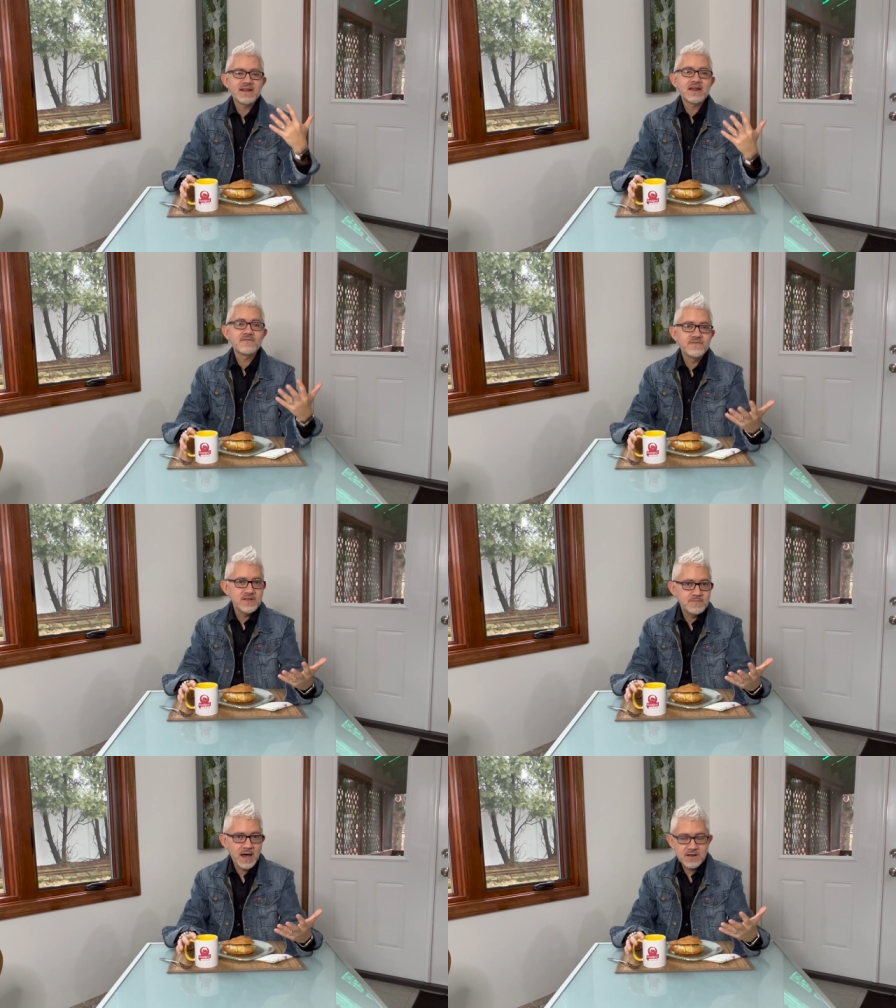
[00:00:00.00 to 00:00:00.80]
a lot of
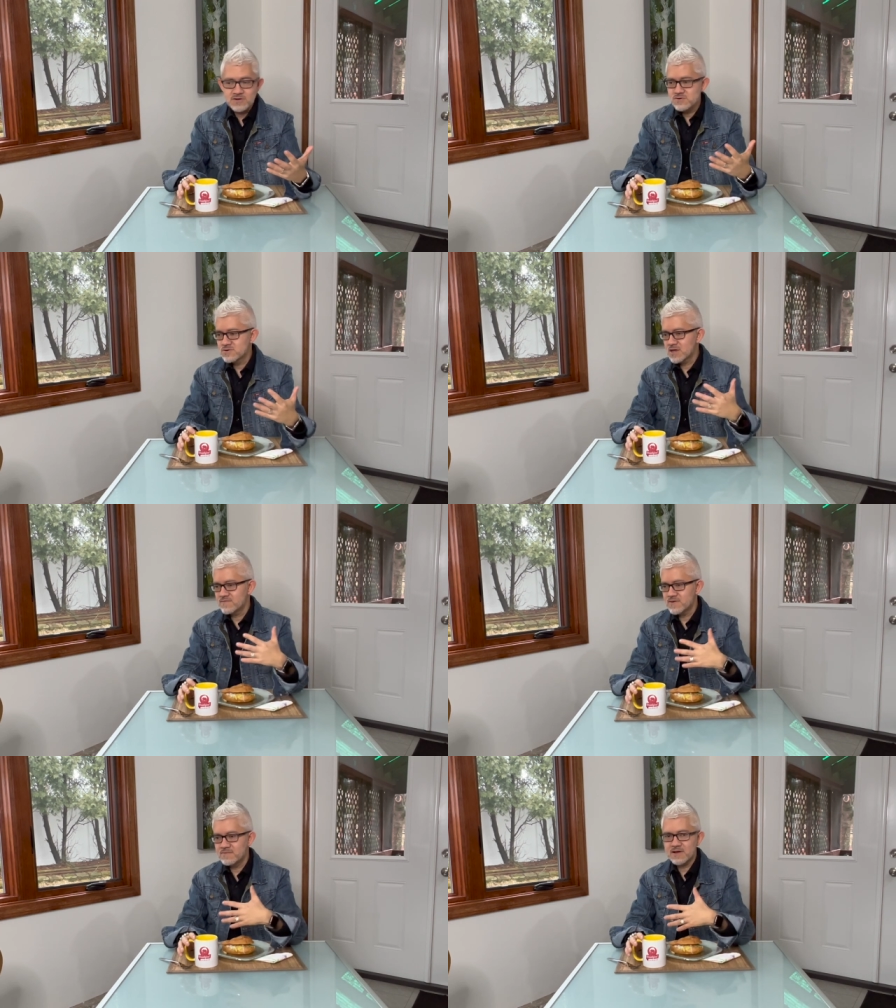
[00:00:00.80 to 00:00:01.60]
feedback. You know, you get
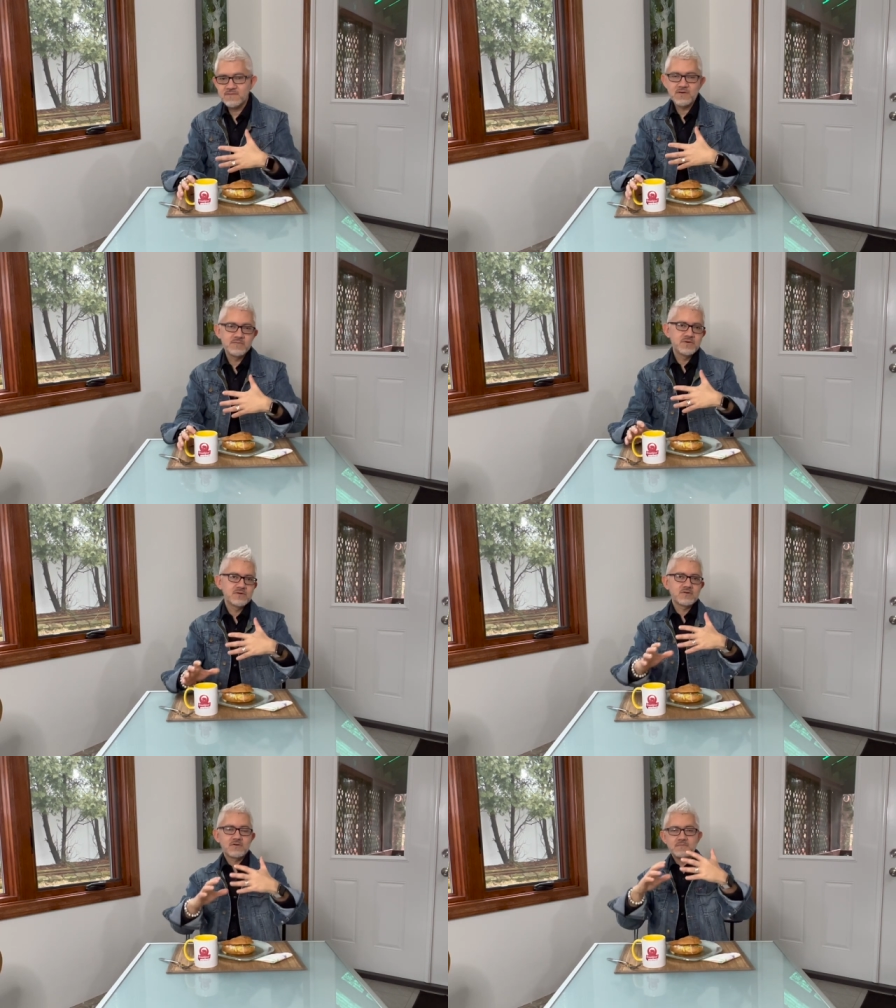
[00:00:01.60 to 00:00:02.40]
feedback from your
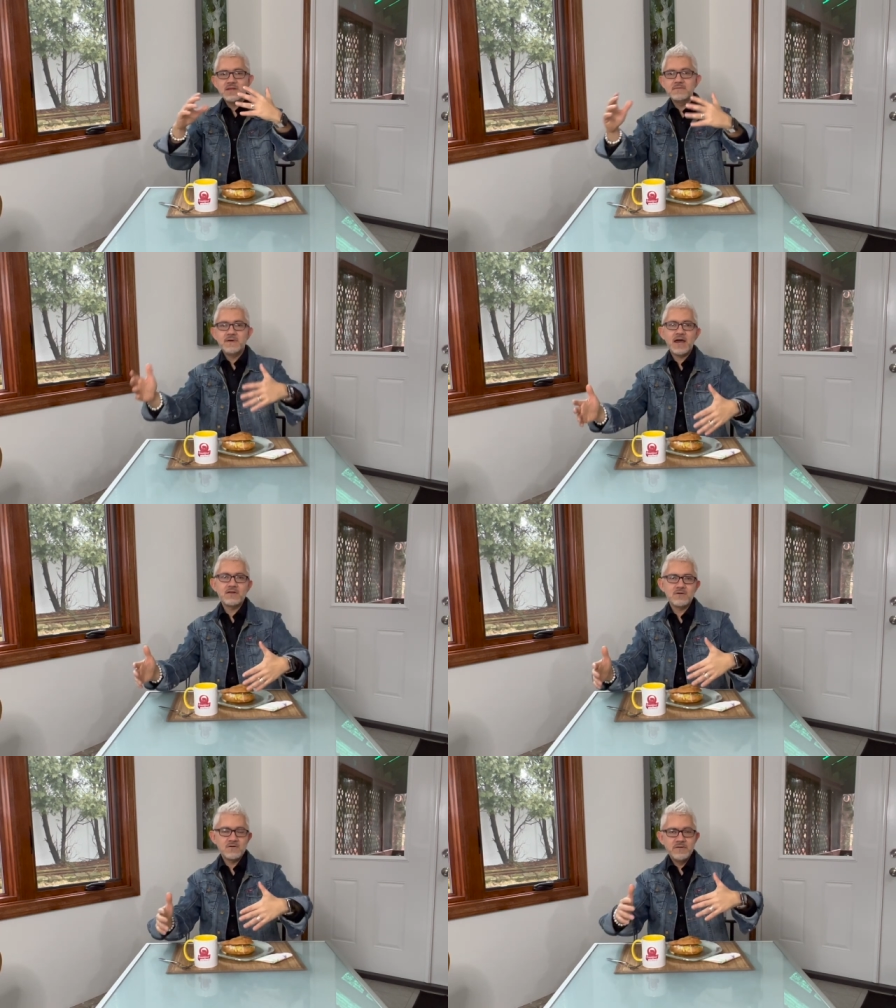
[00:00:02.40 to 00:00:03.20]
committee
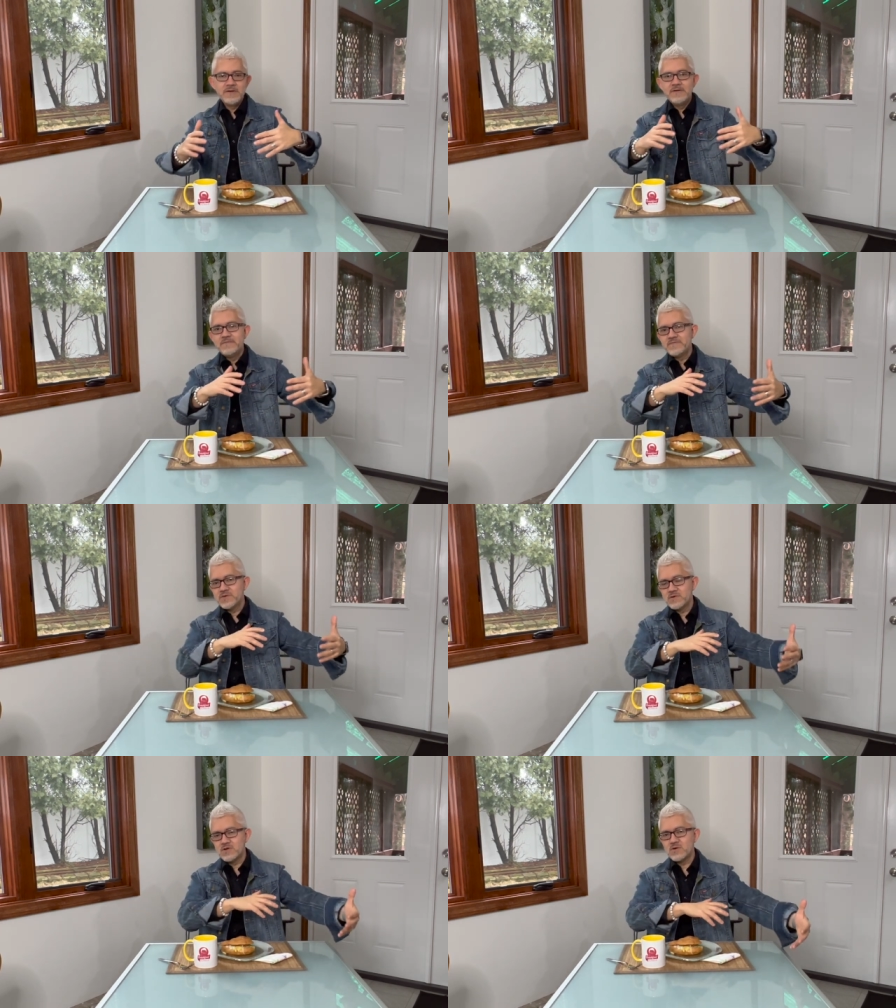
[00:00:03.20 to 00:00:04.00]
panel,
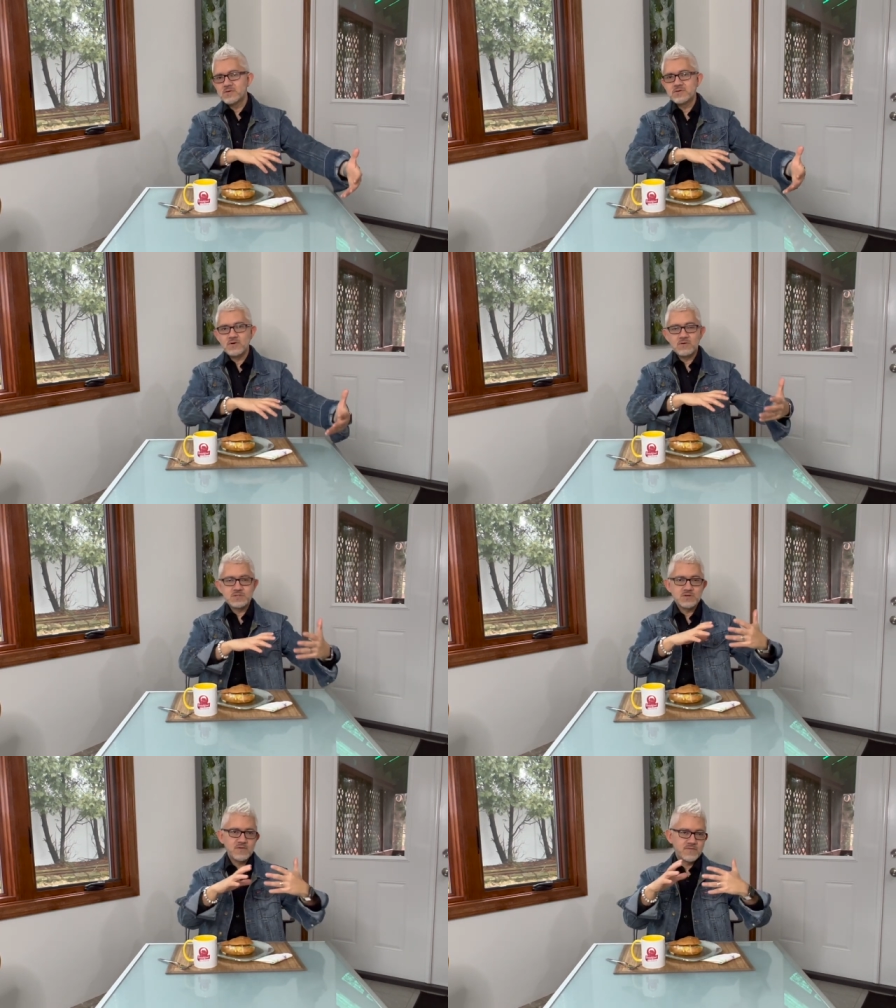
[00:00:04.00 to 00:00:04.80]
you know,
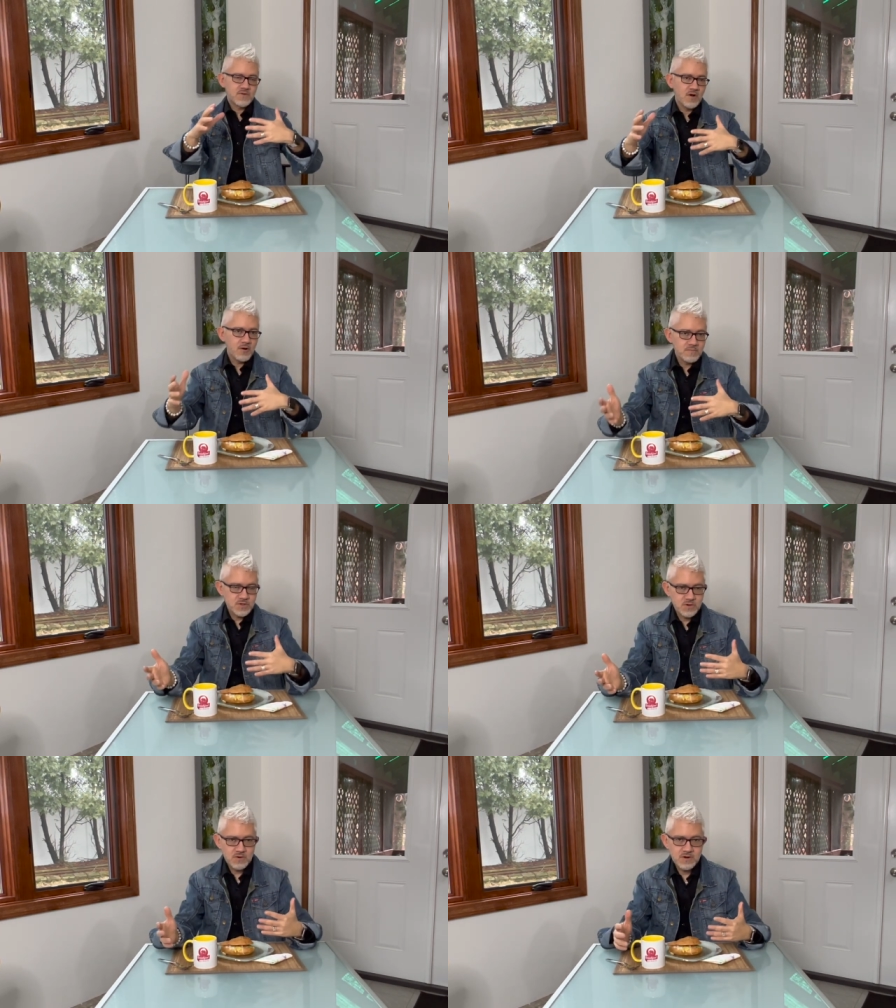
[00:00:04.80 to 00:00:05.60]
also from
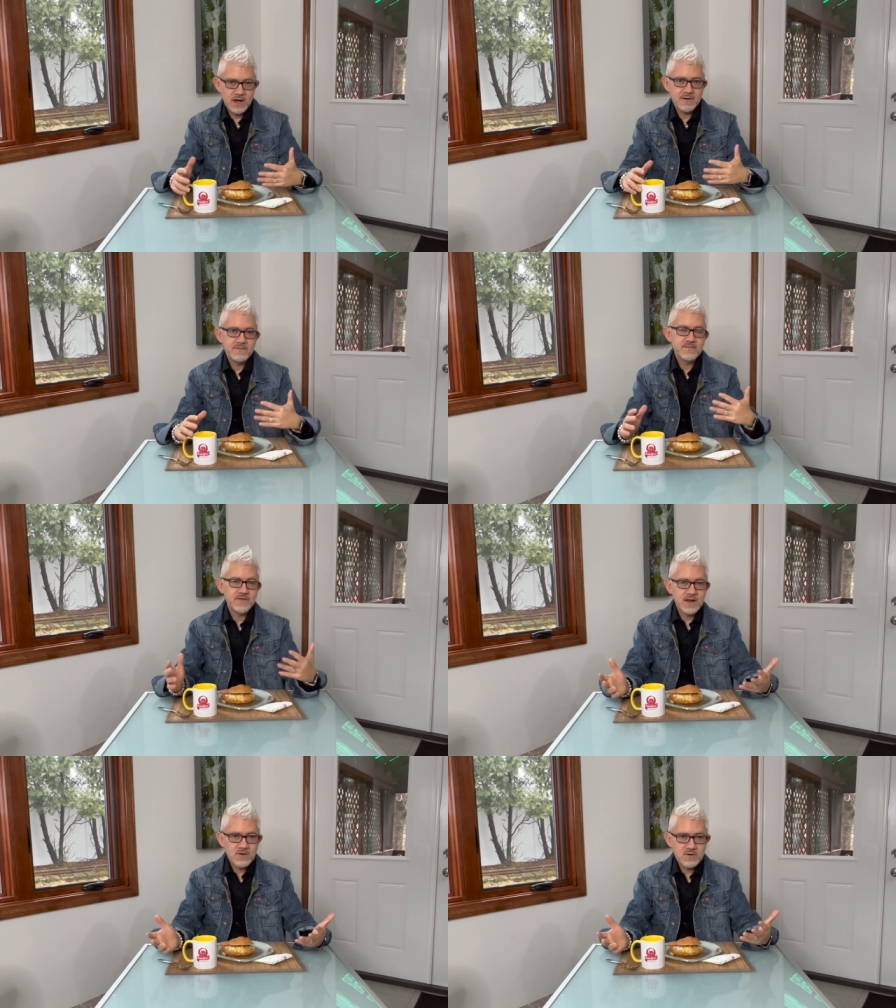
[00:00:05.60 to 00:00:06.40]
your
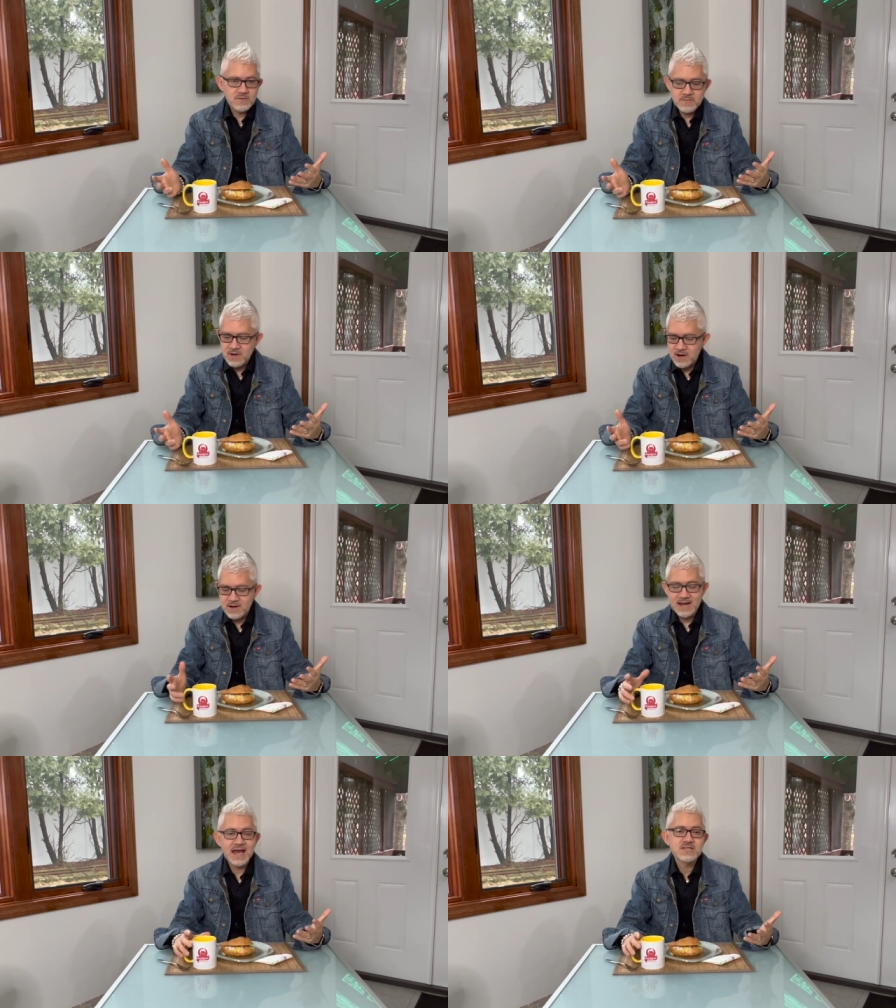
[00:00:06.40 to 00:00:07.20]
fellow
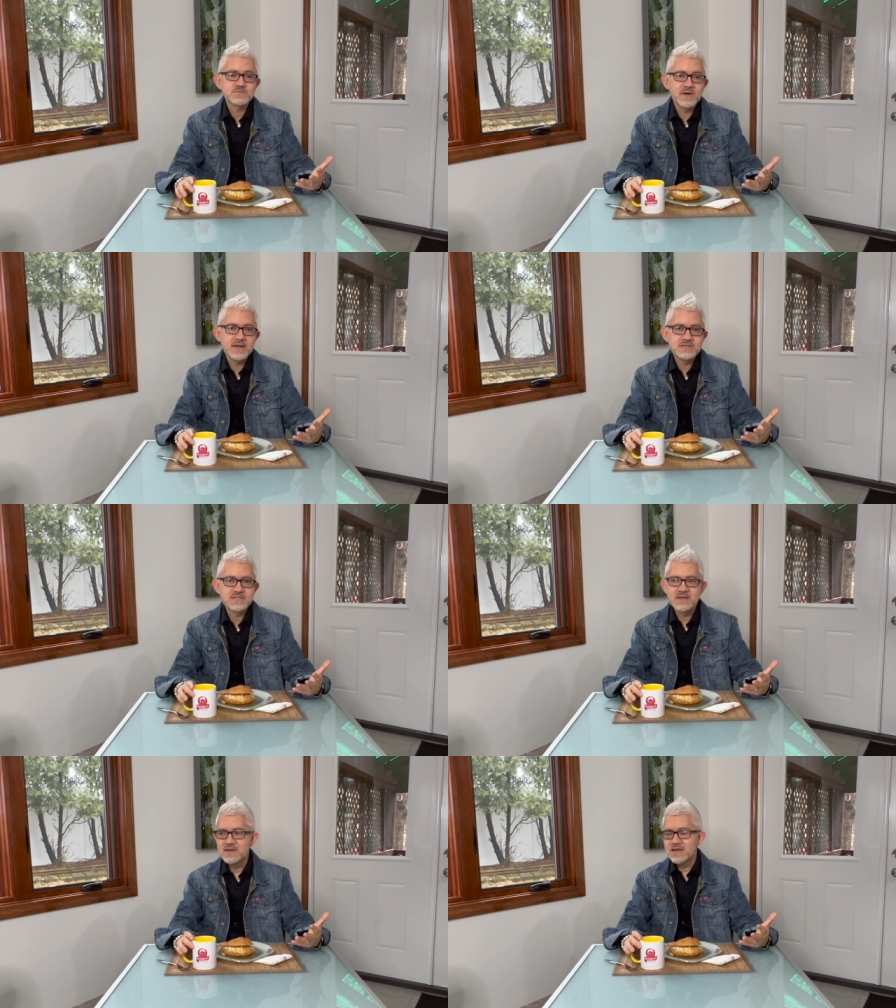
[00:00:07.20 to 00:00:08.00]
classmates.